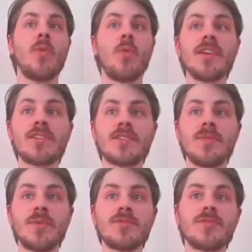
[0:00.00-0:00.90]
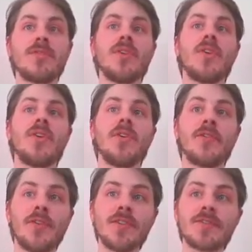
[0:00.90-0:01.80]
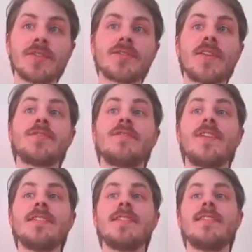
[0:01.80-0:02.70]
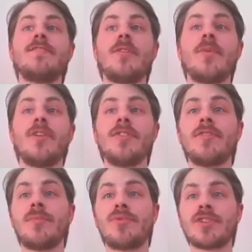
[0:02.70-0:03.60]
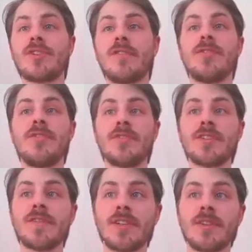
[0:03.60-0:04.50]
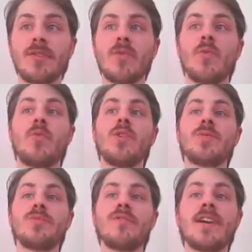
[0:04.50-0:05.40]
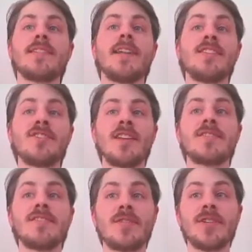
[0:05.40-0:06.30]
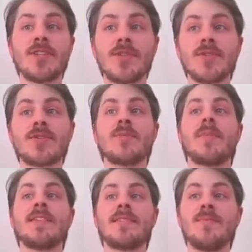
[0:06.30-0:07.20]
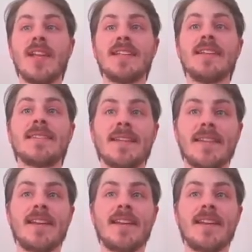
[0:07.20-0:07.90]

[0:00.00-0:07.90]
Why such inputs? First, subsurfaces deform under the pressure of the user's finger, which provides additional sensory cues by stimulating tactile and